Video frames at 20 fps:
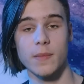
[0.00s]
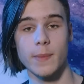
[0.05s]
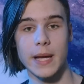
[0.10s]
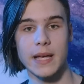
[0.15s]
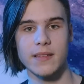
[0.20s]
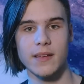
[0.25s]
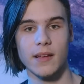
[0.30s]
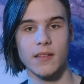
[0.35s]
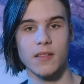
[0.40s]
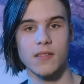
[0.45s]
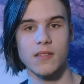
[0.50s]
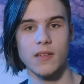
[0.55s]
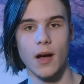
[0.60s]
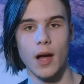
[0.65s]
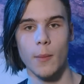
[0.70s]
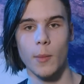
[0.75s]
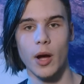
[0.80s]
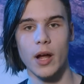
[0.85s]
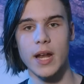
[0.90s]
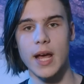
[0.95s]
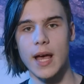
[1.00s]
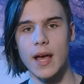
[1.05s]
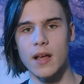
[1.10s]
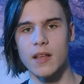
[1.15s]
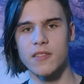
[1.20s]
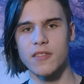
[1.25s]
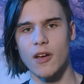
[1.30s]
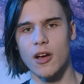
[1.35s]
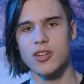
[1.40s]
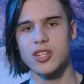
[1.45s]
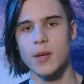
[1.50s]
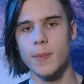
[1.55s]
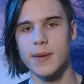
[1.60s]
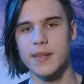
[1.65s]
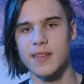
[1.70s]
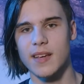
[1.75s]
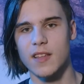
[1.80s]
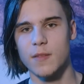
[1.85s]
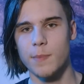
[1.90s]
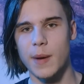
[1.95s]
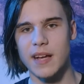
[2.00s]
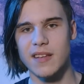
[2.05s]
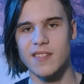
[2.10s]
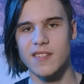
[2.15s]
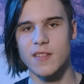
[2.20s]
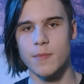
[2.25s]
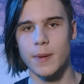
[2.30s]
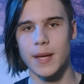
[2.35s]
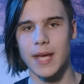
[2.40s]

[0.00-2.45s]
SpaceX's timeline, Starship is expected to